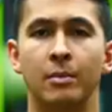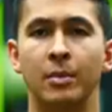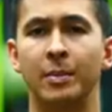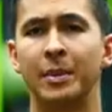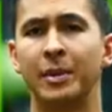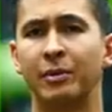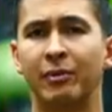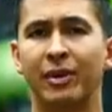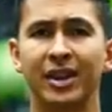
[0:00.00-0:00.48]

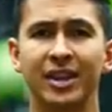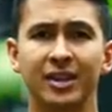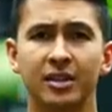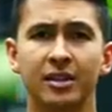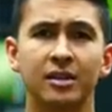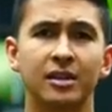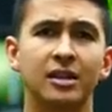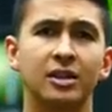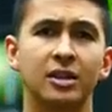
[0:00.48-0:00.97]
But by
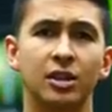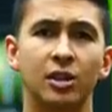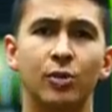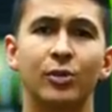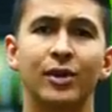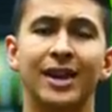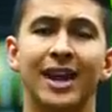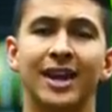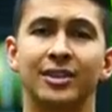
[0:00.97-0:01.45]
regularly
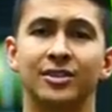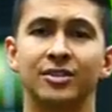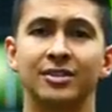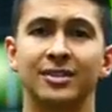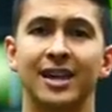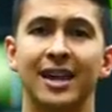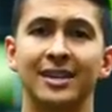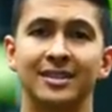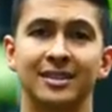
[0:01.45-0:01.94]
doing
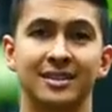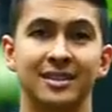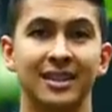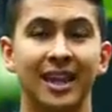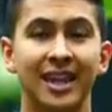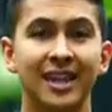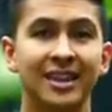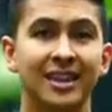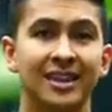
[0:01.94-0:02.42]
exercises
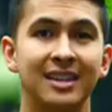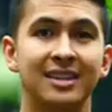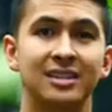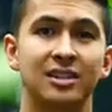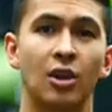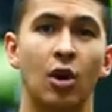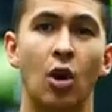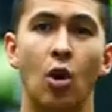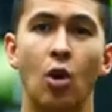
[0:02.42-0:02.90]
like these
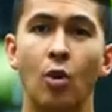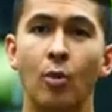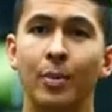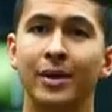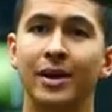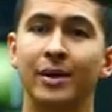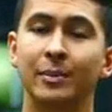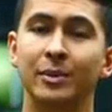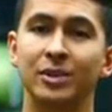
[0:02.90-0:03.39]
to
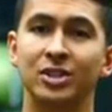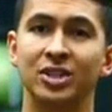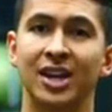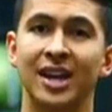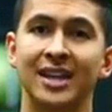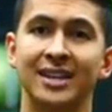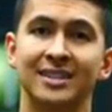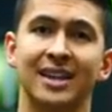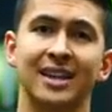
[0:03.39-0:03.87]
open up your
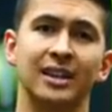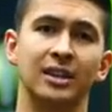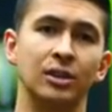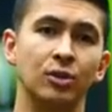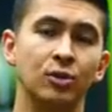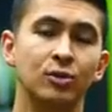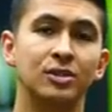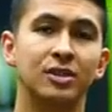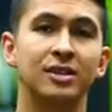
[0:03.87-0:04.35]
chest
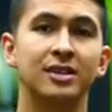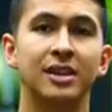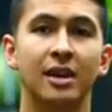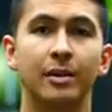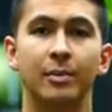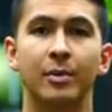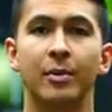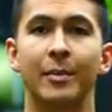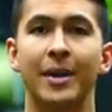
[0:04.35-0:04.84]
and loosen the
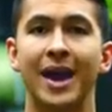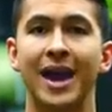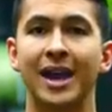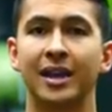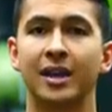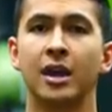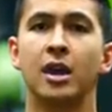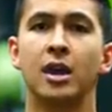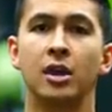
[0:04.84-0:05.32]
upper
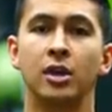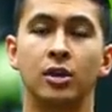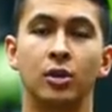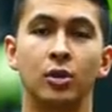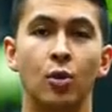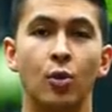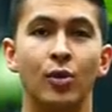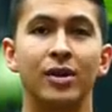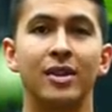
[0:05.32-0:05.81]
back,
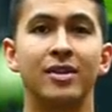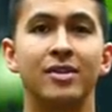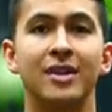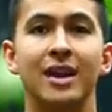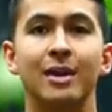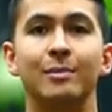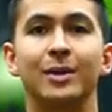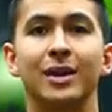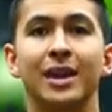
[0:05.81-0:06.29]
you're going to
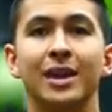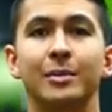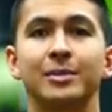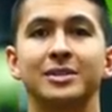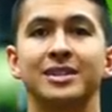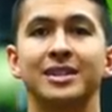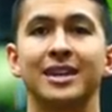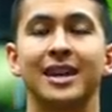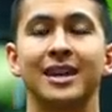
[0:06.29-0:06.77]
then be
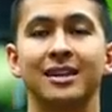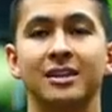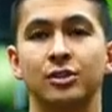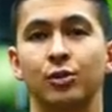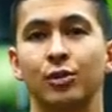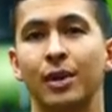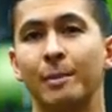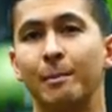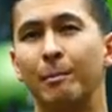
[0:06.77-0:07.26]
able to get
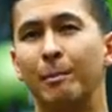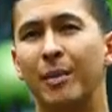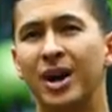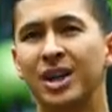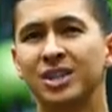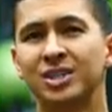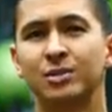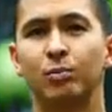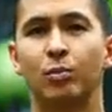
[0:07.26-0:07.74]
into a
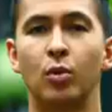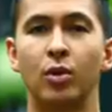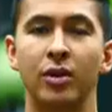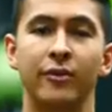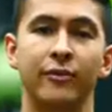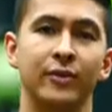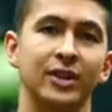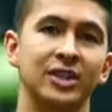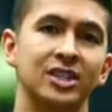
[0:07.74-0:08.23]
much more
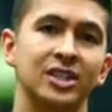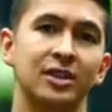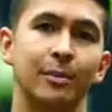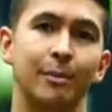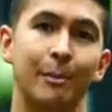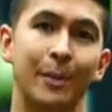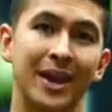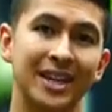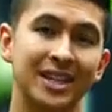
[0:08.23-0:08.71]

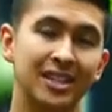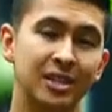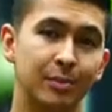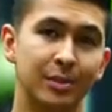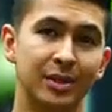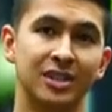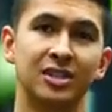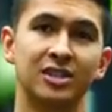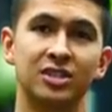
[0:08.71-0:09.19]
efficient
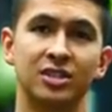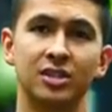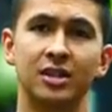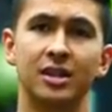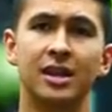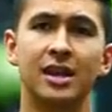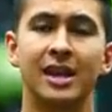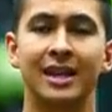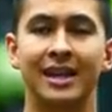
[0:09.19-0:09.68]
benching
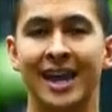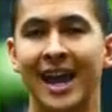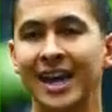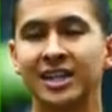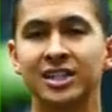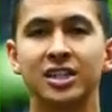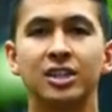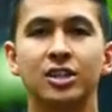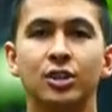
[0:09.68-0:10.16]
position to
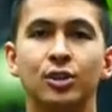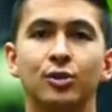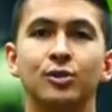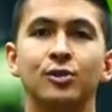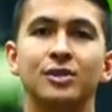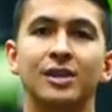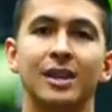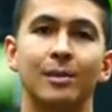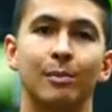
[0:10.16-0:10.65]
actually
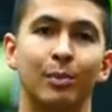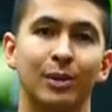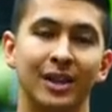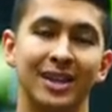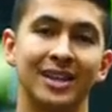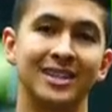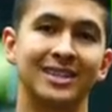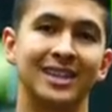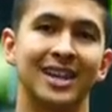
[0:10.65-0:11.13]
use and
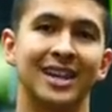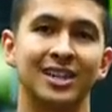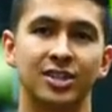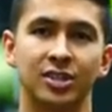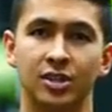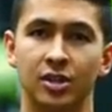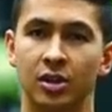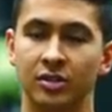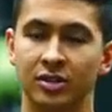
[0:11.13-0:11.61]
place
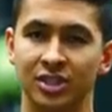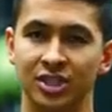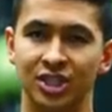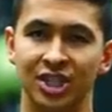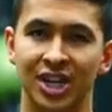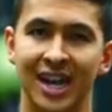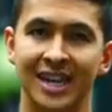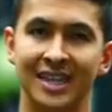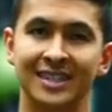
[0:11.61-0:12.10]
tension on the
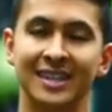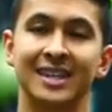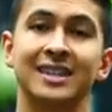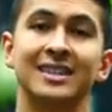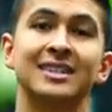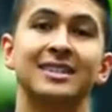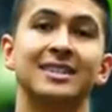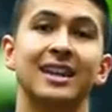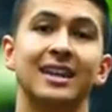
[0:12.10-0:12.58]
chest
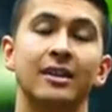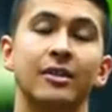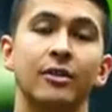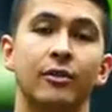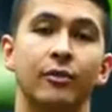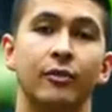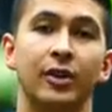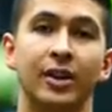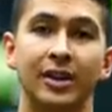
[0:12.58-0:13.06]
instead of
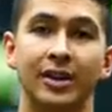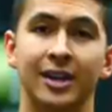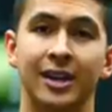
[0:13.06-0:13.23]
the front